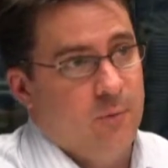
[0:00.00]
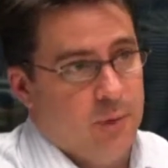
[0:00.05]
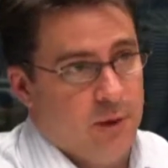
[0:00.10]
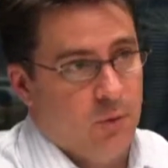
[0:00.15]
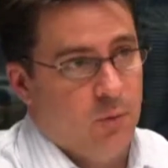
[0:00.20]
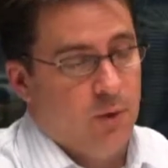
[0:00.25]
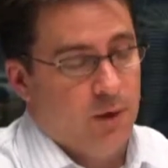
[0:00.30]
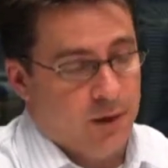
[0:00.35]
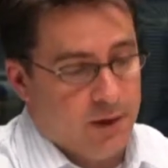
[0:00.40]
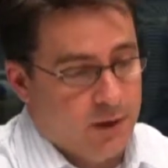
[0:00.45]
I
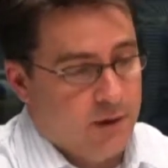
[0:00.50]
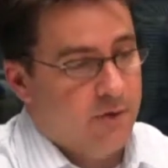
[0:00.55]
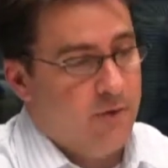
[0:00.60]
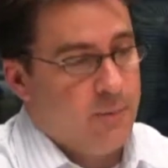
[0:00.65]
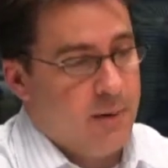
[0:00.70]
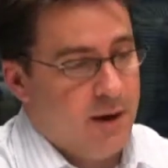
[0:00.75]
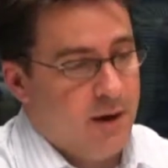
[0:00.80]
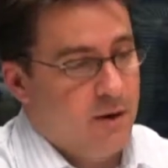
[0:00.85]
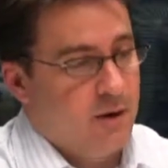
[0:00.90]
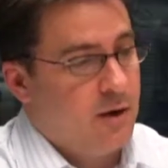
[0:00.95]
mean, it really really is
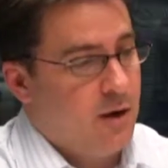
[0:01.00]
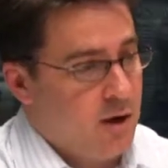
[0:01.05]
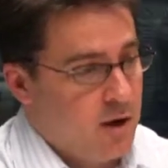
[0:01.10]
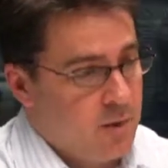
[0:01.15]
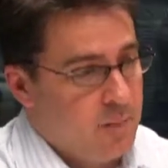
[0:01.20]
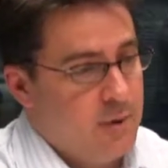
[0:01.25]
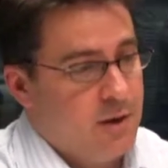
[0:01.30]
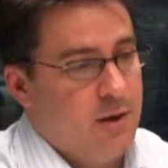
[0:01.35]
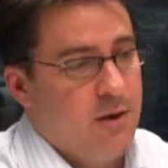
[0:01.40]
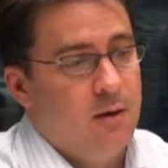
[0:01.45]
about
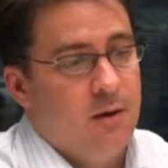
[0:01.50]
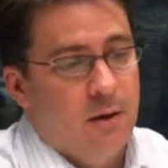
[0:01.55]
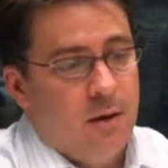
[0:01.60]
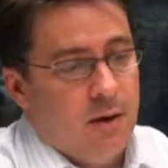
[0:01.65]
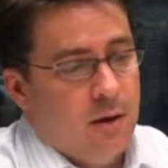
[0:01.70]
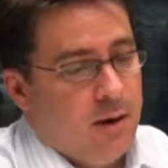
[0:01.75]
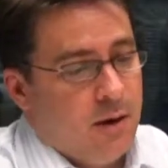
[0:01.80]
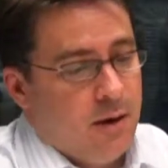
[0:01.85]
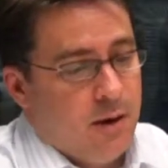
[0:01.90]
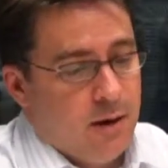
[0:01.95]
economy
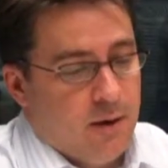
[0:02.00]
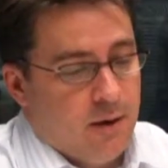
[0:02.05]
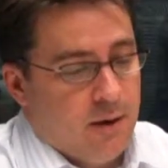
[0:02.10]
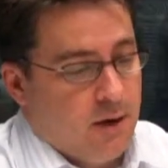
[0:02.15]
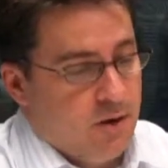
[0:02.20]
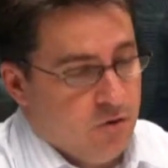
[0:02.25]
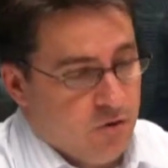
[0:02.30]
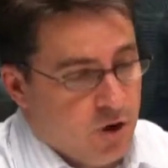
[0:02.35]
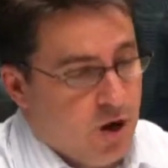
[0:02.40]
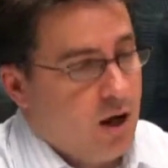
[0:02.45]

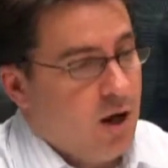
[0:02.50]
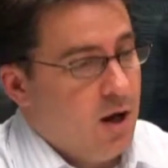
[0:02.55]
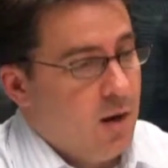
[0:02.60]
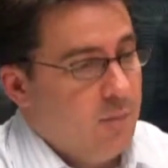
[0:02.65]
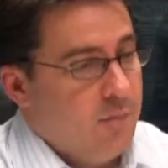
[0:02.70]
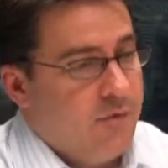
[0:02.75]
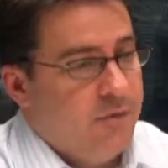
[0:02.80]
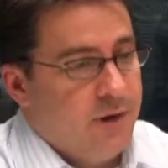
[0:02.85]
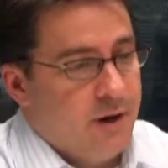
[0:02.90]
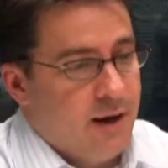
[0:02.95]
and
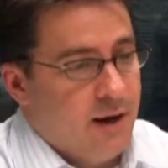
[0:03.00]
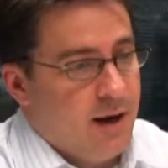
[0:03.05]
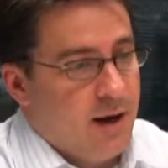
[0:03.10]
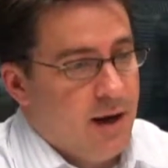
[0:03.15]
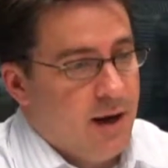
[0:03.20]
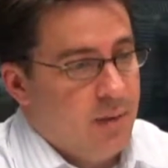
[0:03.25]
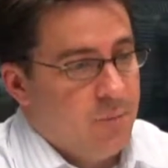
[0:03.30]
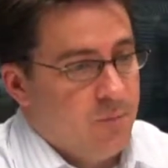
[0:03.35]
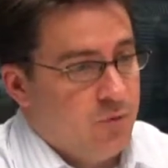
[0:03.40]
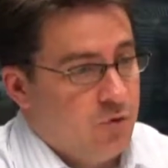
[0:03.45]
jobs,
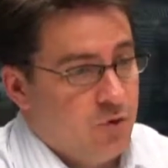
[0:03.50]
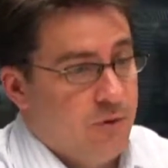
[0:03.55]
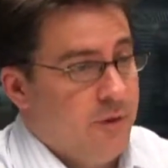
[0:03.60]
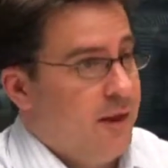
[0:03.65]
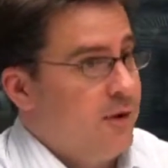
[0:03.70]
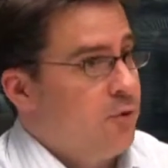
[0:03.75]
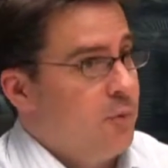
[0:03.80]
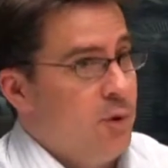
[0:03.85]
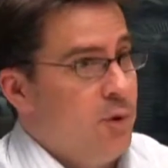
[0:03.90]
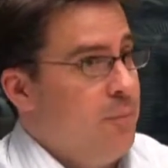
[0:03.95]
and I'm sure
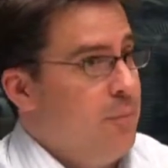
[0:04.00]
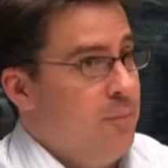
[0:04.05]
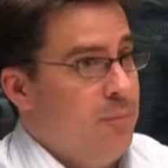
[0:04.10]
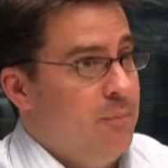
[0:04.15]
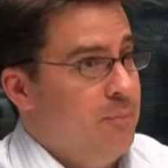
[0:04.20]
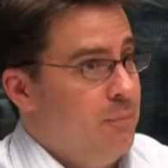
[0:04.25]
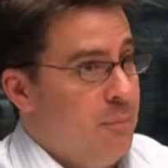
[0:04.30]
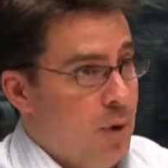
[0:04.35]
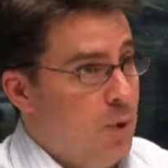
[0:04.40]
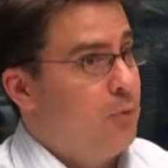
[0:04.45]
that's where
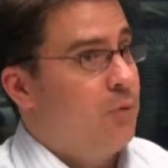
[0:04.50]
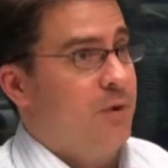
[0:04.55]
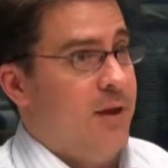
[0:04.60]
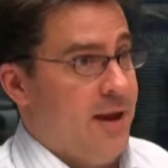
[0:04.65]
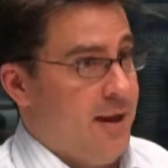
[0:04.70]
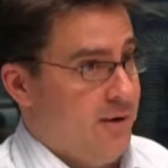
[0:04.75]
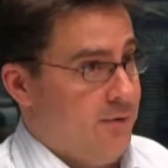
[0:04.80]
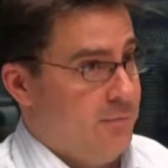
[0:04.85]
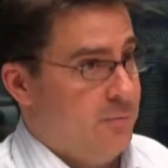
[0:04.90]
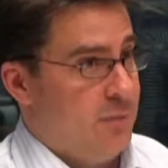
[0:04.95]
both
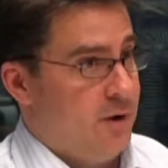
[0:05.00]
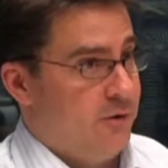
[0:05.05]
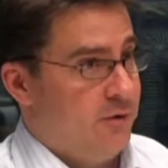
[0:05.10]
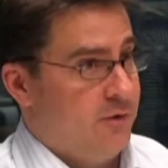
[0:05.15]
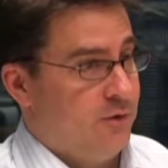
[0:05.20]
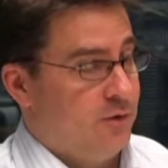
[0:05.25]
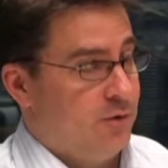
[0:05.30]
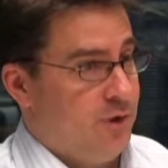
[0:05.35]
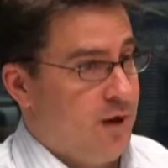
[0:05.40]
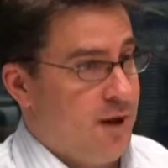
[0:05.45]

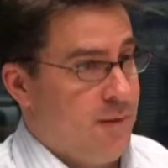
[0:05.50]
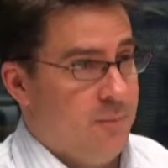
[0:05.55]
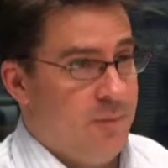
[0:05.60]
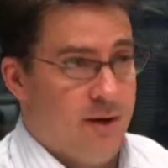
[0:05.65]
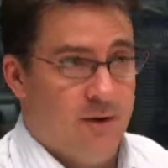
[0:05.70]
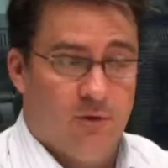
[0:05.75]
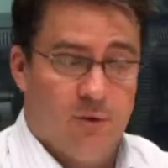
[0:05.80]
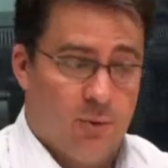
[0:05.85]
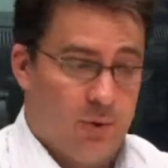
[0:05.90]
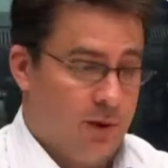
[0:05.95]
presidential
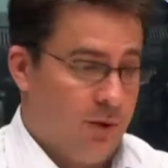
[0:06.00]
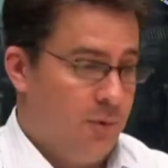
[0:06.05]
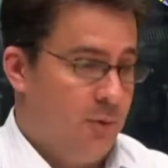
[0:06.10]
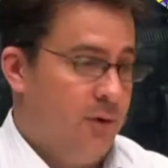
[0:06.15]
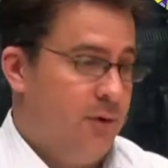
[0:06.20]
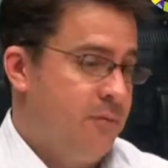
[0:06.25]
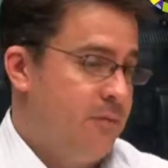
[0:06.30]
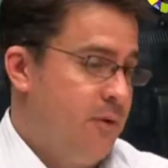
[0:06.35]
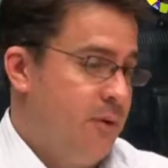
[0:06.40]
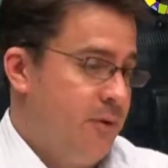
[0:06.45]
campaigns are really
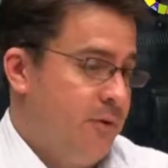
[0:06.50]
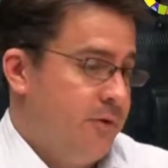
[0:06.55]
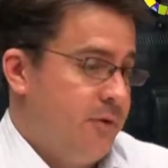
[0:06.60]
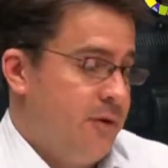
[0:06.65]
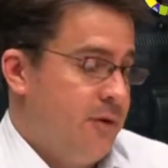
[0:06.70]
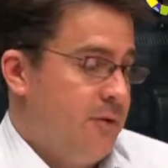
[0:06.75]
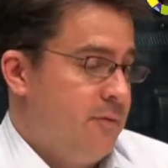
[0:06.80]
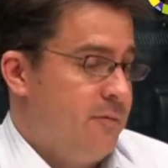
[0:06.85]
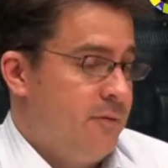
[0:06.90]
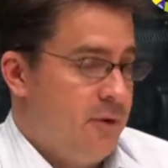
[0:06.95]
wanting to focus
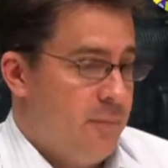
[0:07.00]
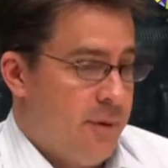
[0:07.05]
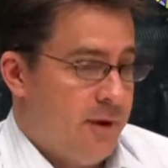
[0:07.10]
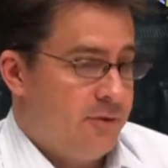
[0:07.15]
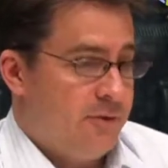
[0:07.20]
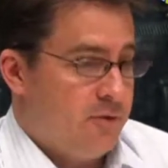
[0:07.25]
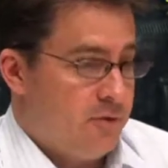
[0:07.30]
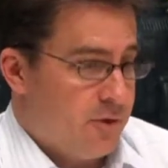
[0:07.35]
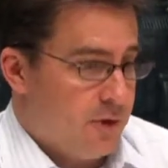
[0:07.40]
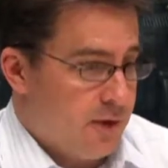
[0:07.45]
their
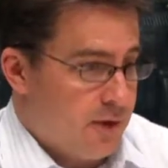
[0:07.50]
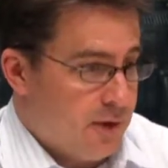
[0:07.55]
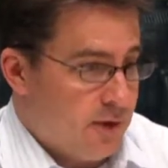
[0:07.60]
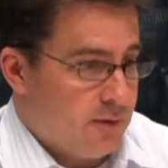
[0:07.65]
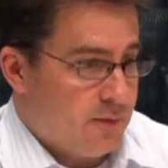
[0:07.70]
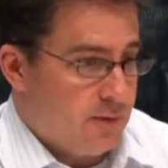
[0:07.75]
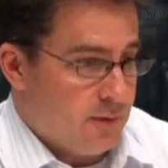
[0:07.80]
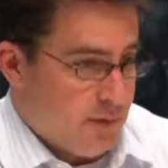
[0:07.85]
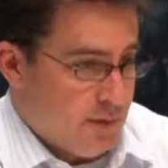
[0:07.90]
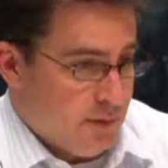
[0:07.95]
message right
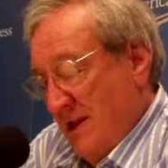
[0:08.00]
now.